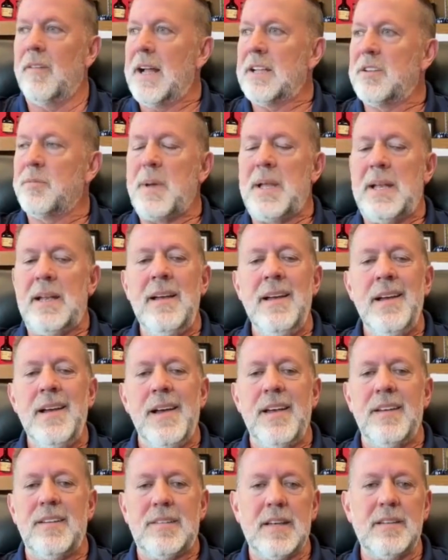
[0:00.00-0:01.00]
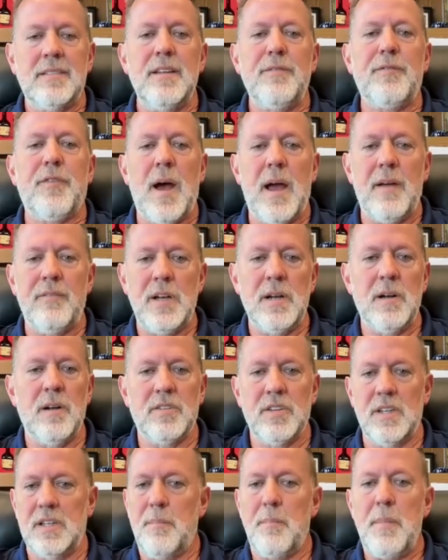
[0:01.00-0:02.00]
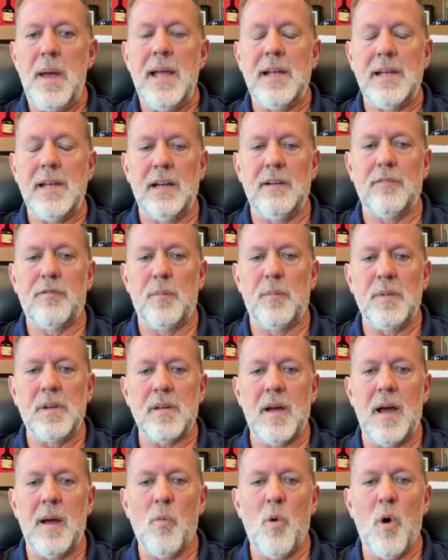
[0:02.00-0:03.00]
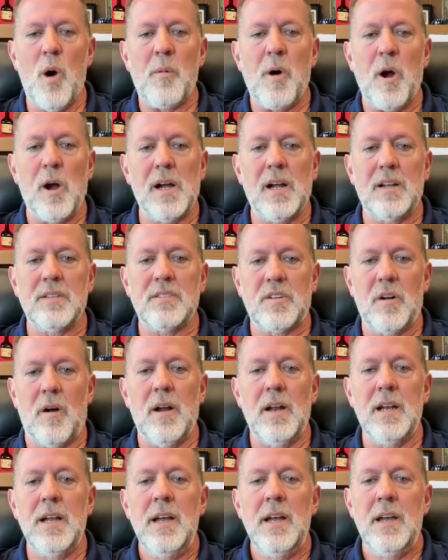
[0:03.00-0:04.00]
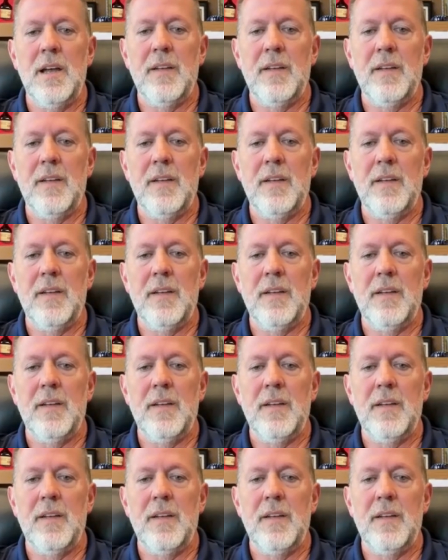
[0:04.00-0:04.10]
that's been 65 years in the making from the time Walmart got started.